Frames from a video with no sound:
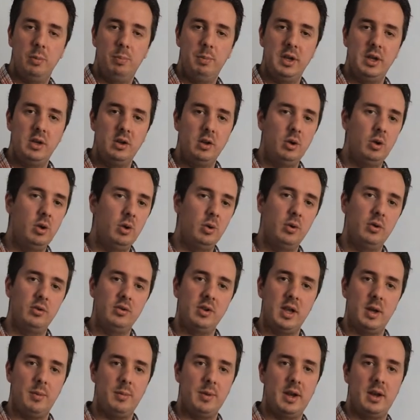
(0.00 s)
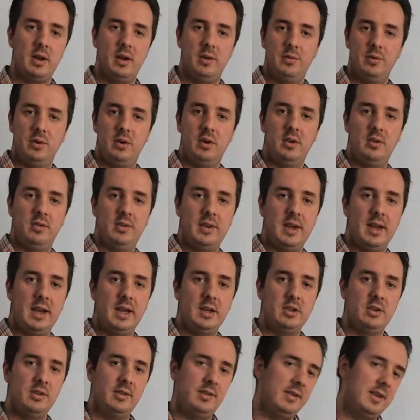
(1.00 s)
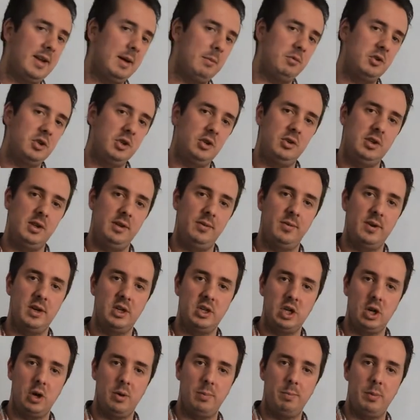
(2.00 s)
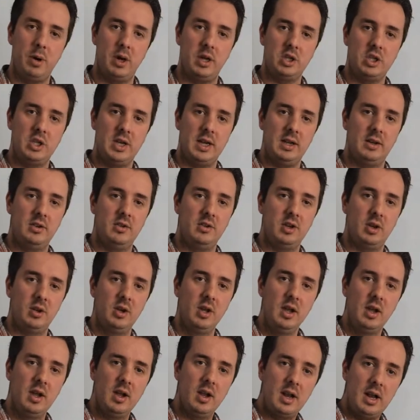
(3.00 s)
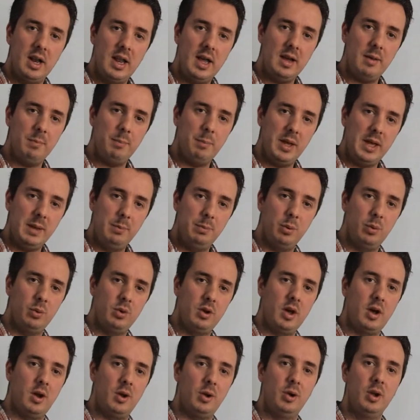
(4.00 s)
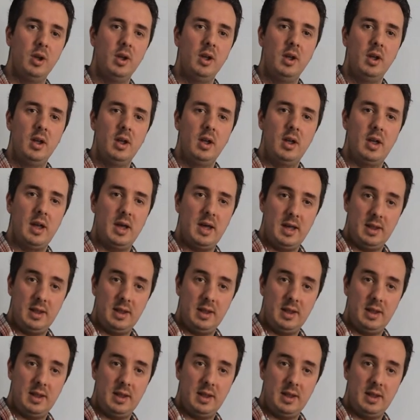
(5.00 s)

There could be new laws coming out. If you're an estate agent, stamp duty threshold might change. So let people know